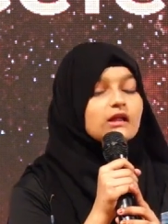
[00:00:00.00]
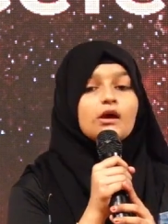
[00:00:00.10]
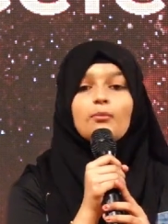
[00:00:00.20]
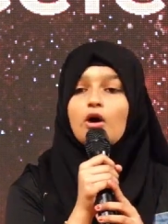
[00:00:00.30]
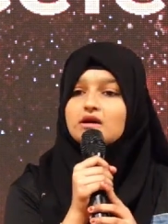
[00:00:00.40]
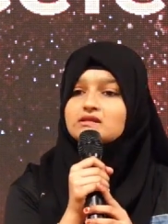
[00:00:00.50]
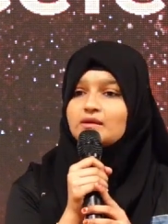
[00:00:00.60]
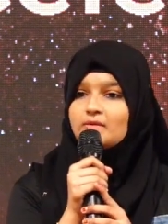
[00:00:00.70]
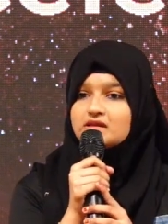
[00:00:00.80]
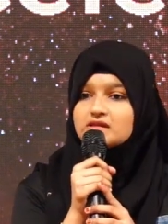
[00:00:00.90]
The mock
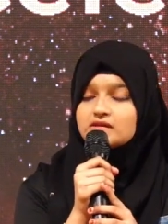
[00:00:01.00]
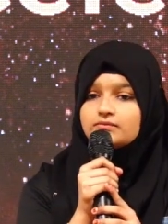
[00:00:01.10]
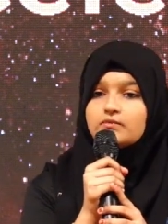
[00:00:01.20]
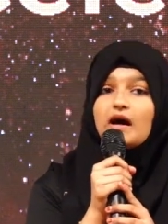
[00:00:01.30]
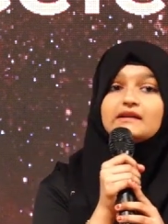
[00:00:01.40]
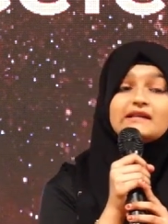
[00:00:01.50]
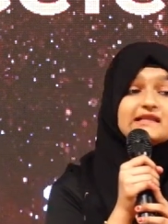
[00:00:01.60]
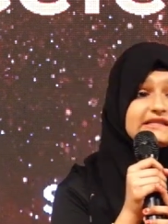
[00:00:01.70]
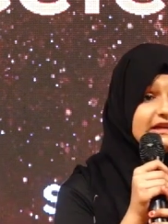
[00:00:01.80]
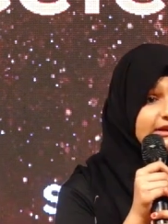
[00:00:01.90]
summits, a
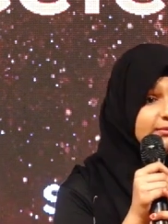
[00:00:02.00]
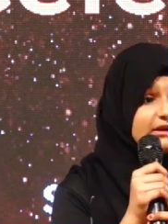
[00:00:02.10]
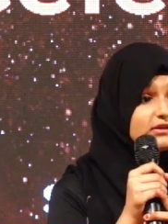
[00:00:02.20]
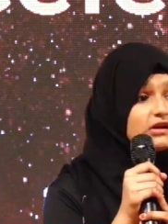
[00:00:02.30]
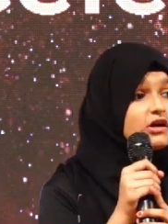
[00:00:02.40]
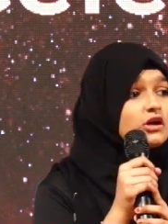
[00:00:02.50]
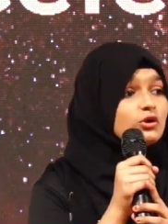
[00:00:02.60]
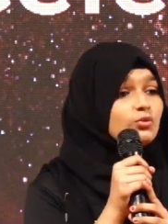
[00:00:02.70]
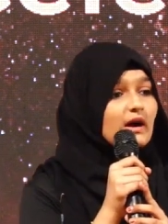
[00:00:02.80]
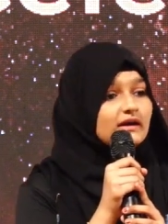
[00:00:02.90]
test statement
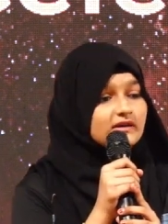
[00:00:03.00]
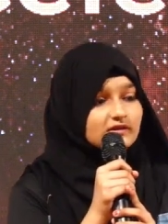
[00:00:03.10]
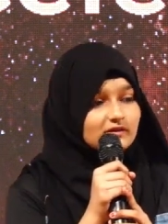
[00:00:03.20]
to our